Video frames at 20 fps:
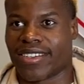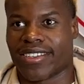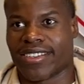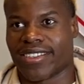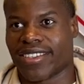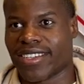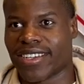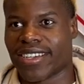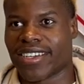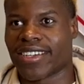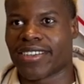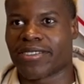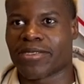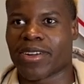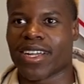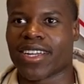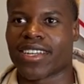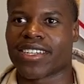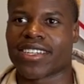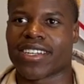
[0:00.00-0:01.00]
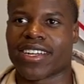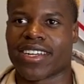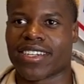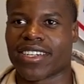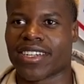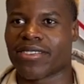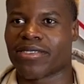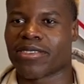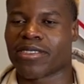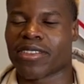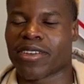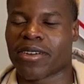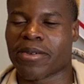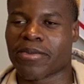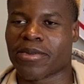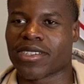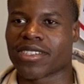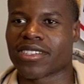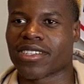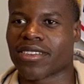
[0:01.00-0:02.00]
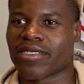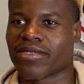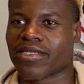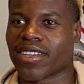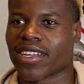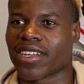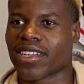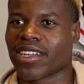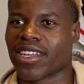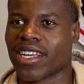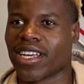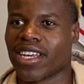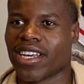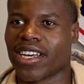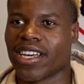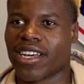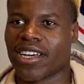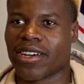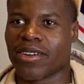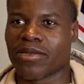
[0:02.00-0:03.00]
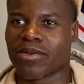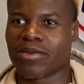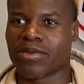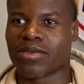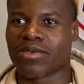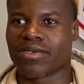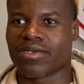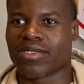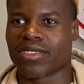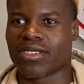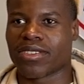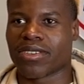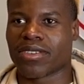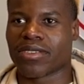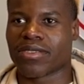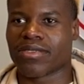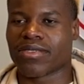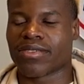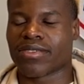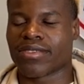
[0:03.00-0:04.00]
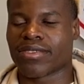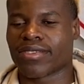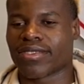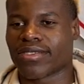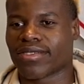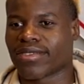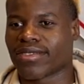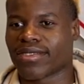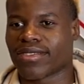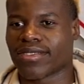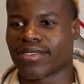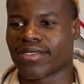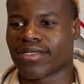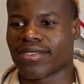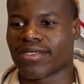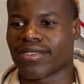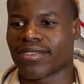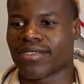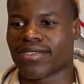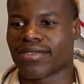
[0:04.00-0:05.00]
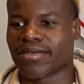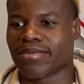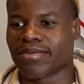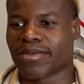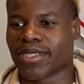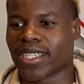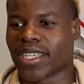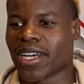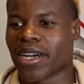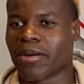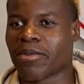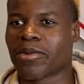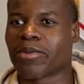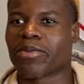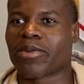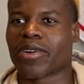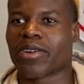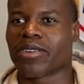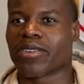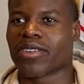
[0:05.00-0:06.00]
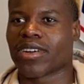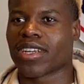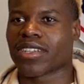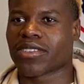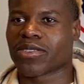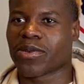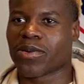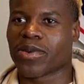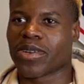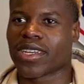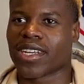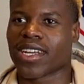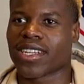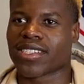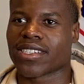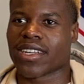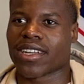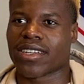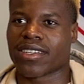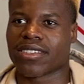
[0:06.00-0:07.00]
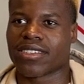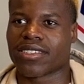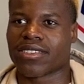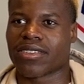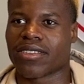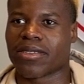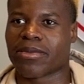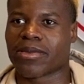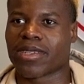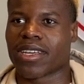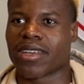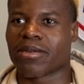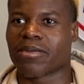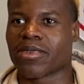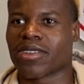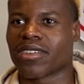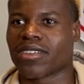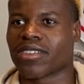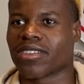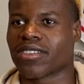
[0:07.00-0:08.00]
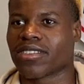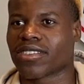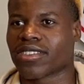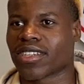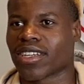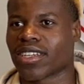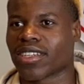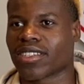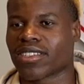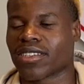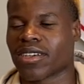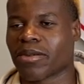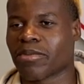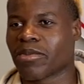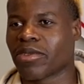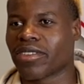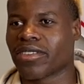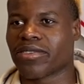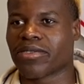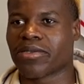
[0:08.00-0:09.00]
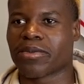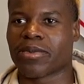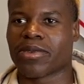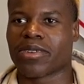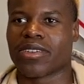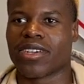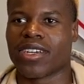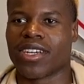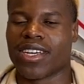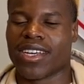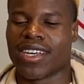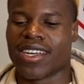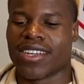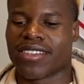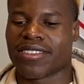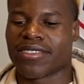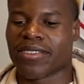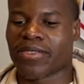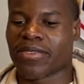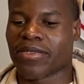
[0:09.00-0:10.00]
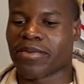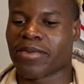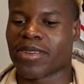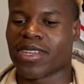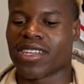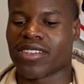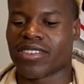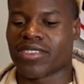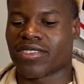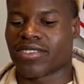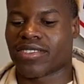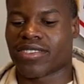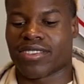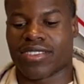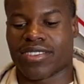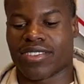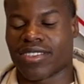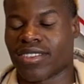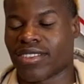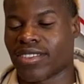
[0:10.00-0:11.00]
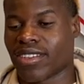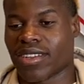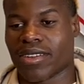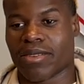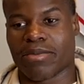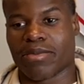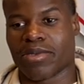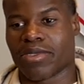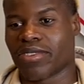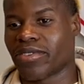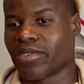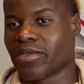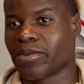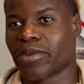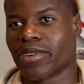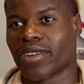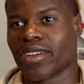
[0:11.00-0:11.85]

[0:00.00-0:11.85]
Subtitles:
yeah, right. I never thought myself that I would, you know, become a pro as quick as I became here. It's like unbelievable. So for me, it's unbelievable.